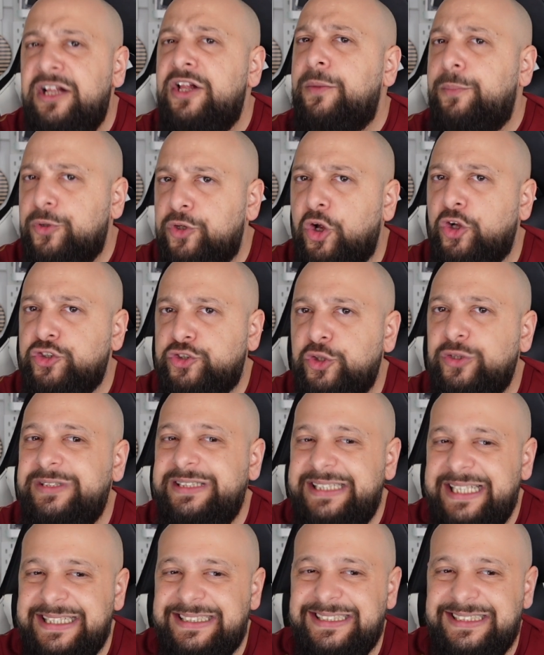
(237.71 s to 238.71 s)
but also
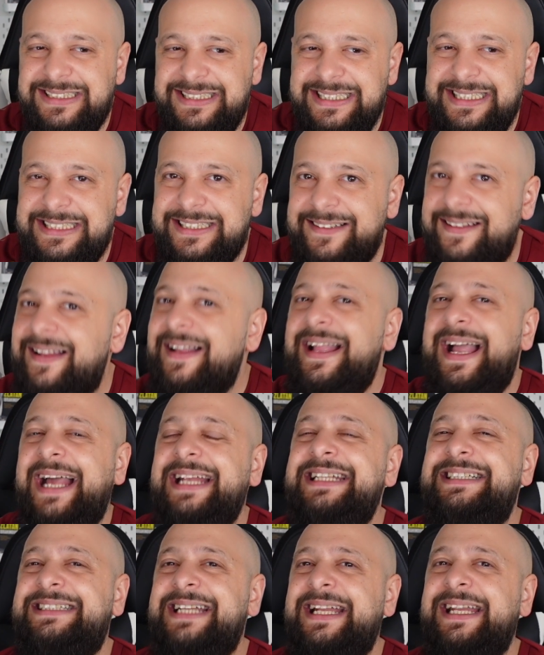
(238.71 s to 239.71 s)
this season. And he
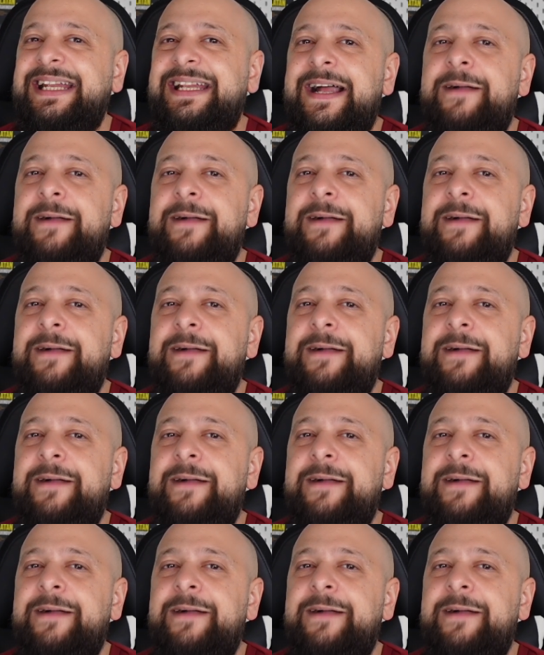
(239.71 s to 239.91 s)
said it,